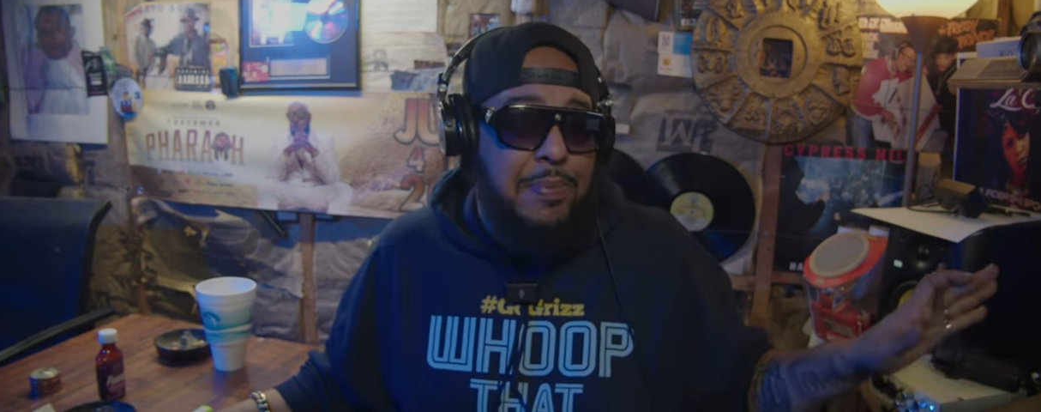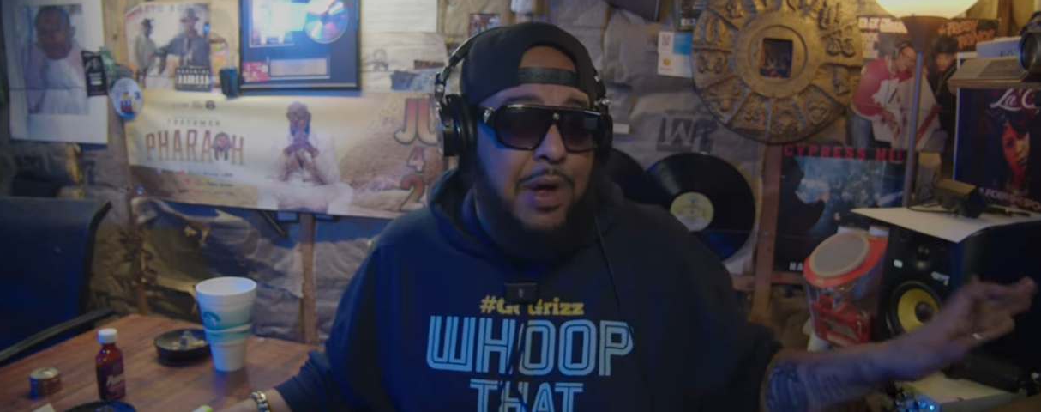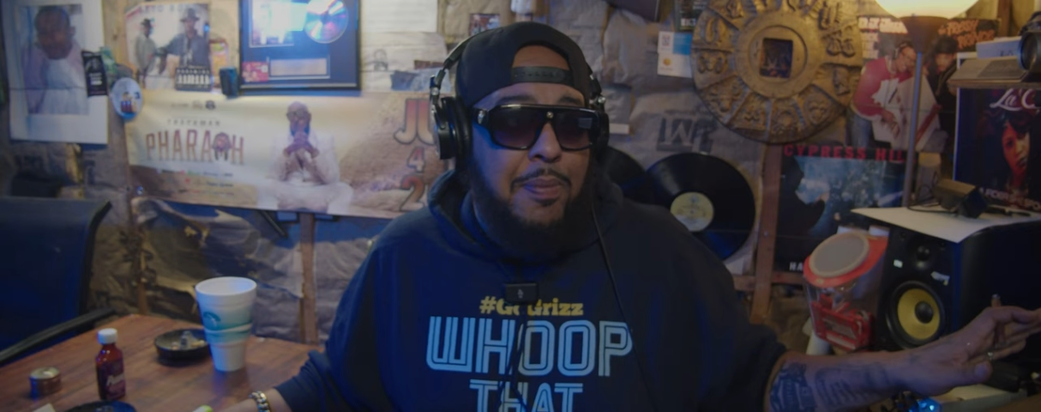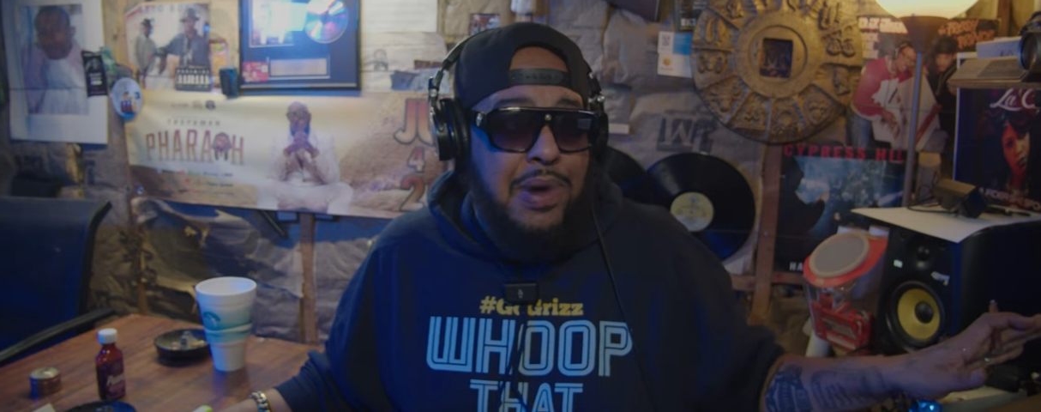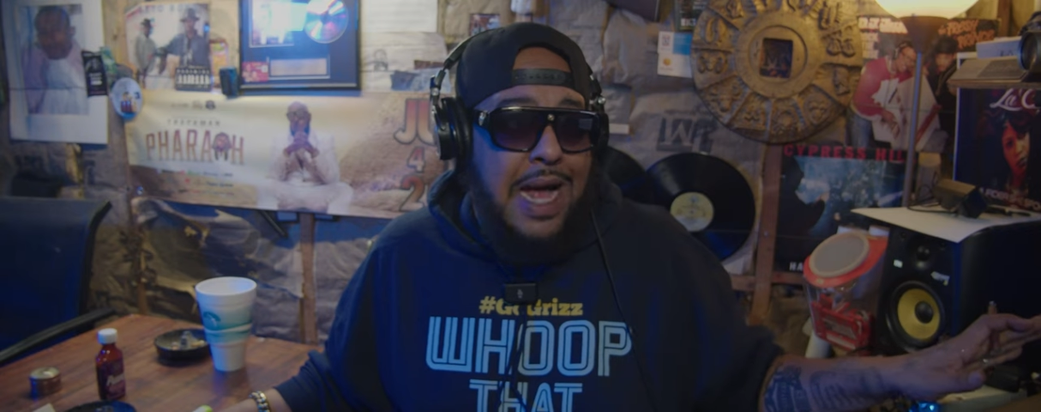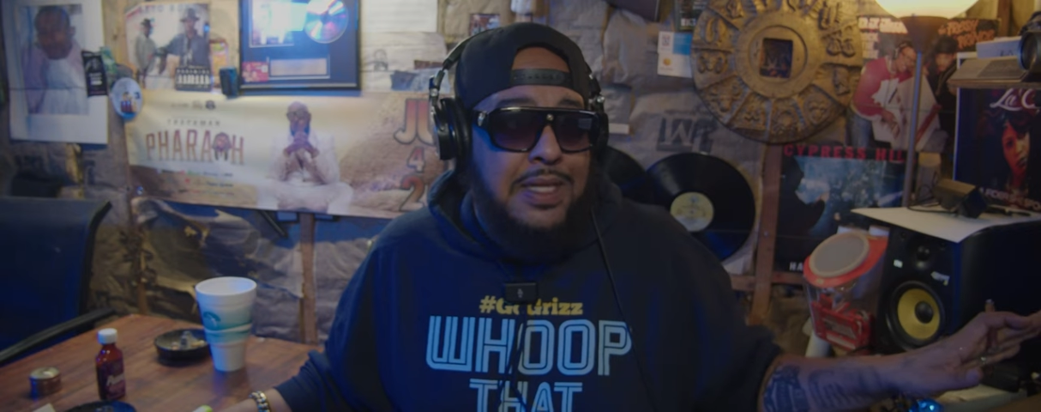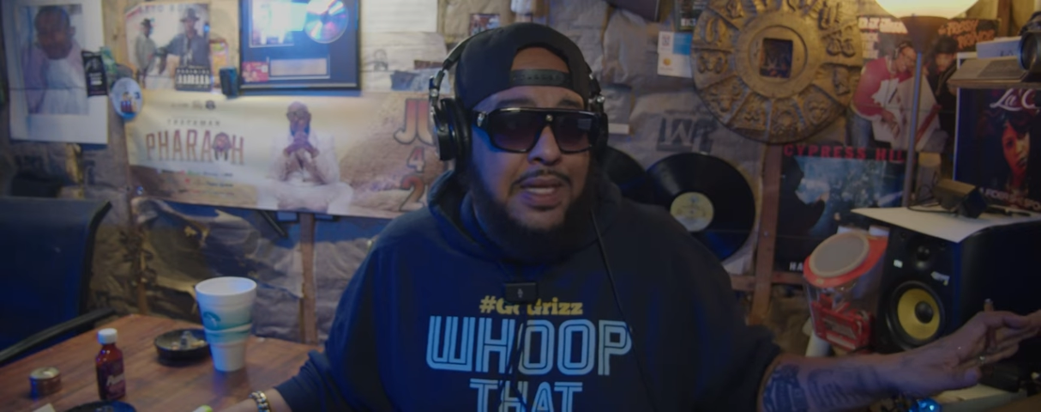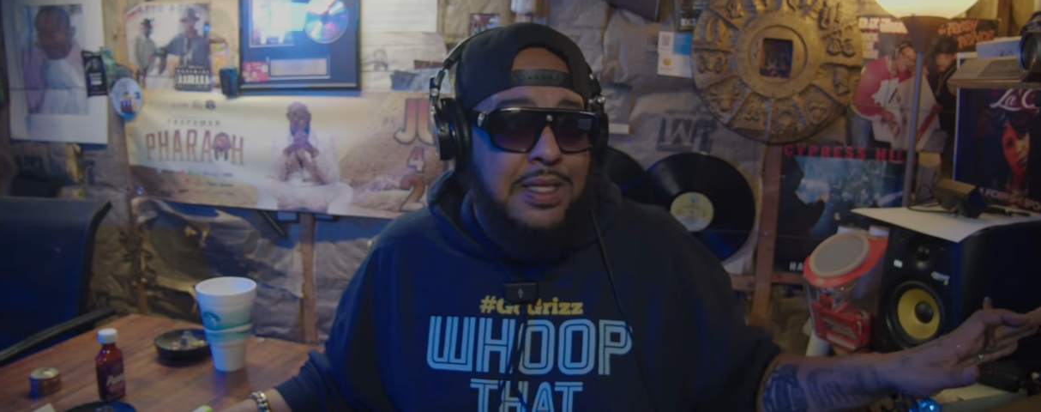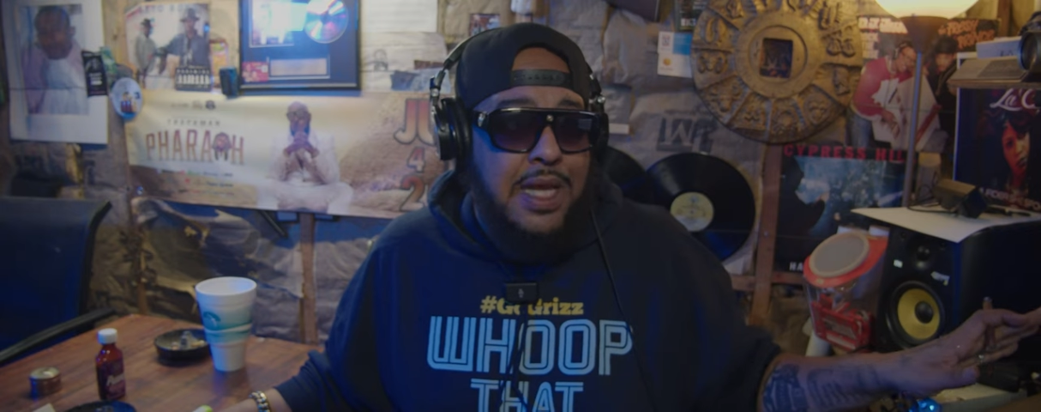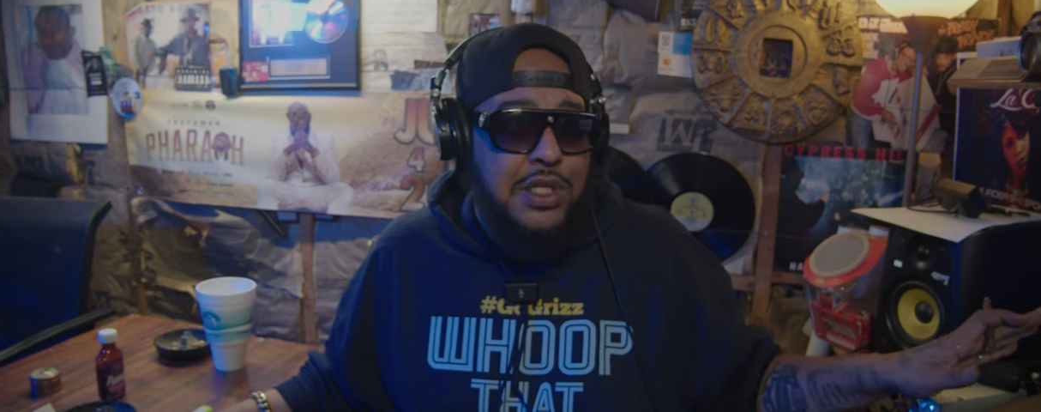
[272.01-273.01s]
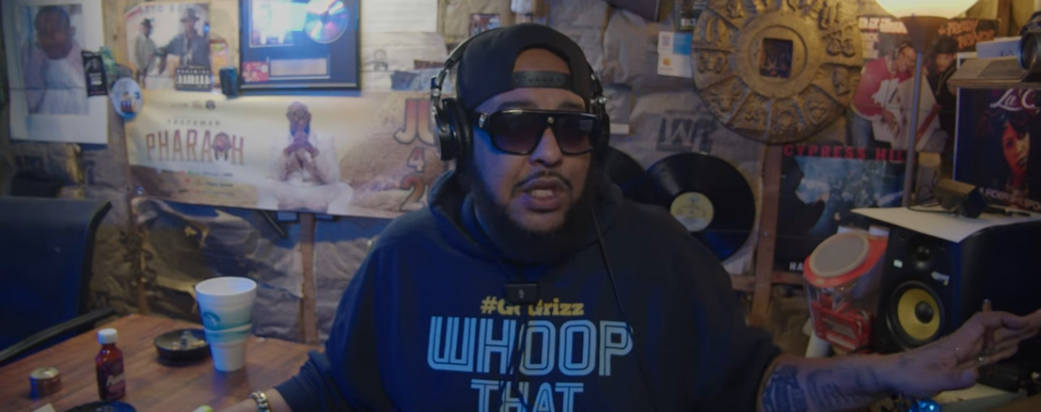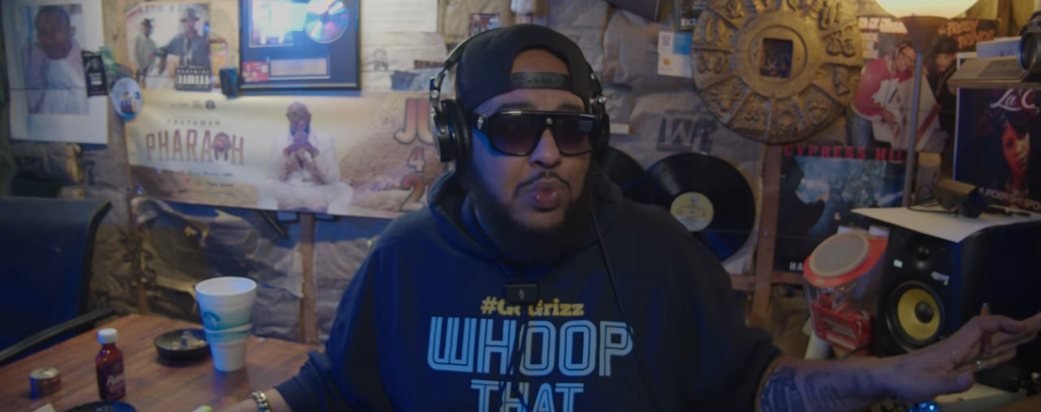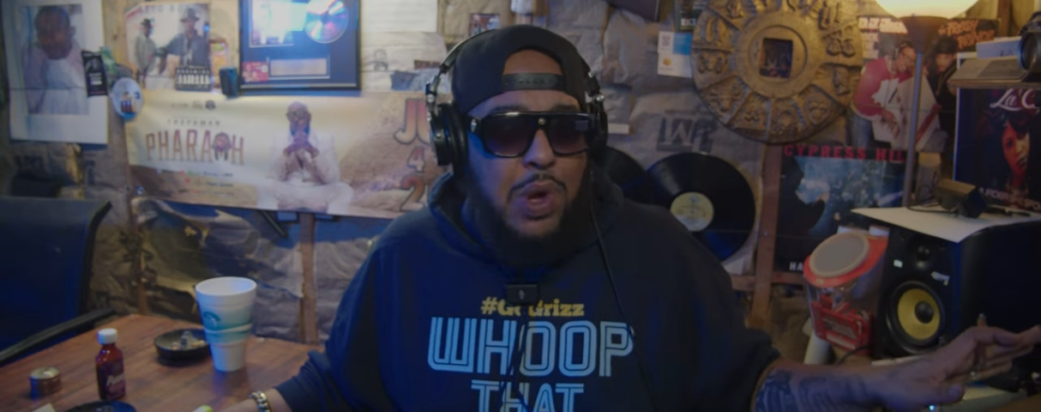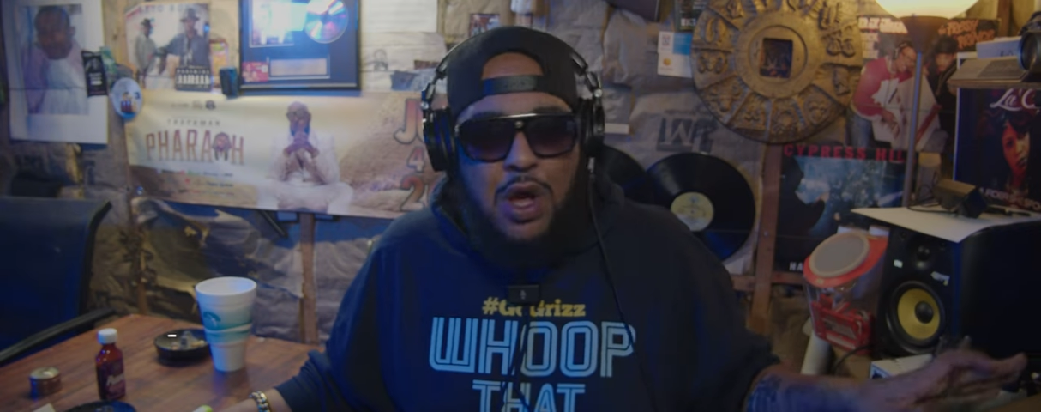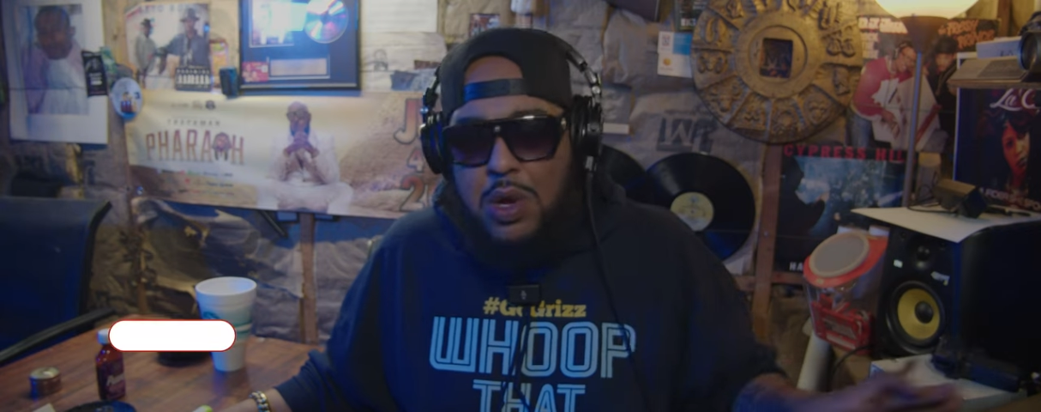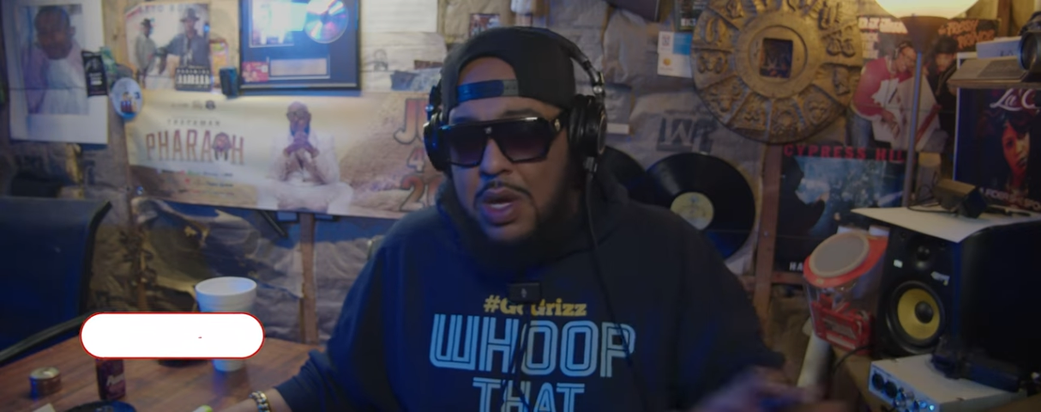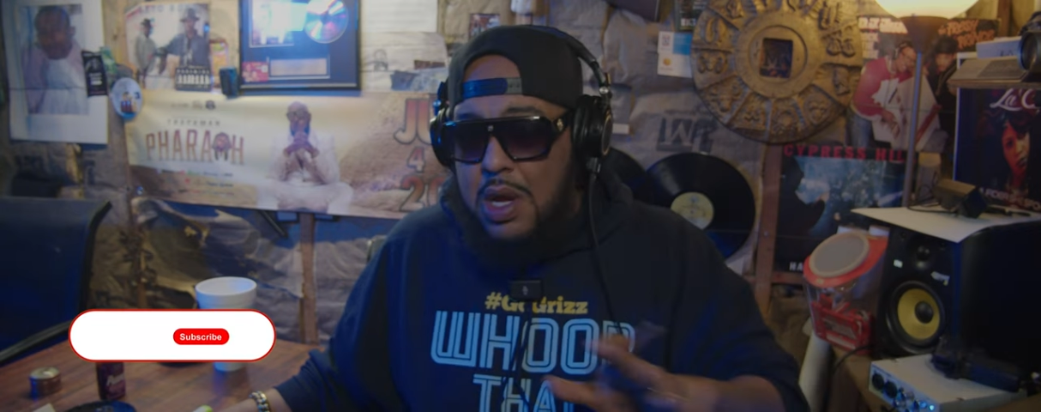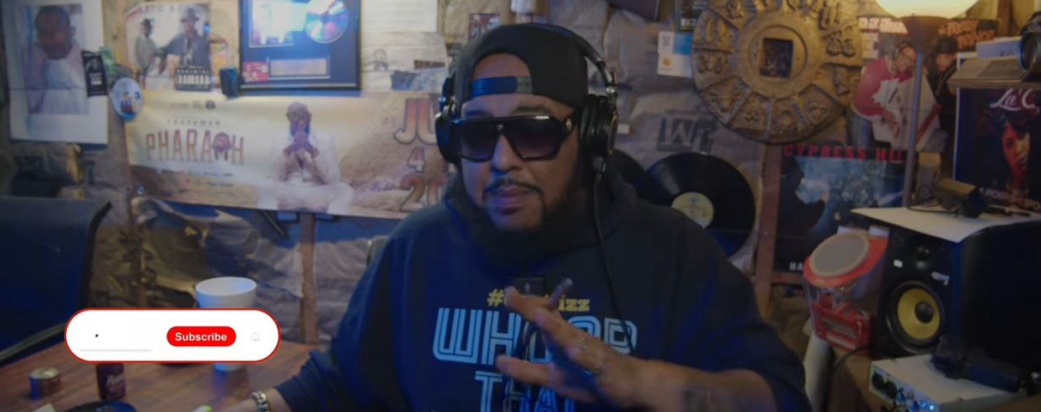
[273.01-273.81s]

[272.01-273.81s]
applied to this session as well,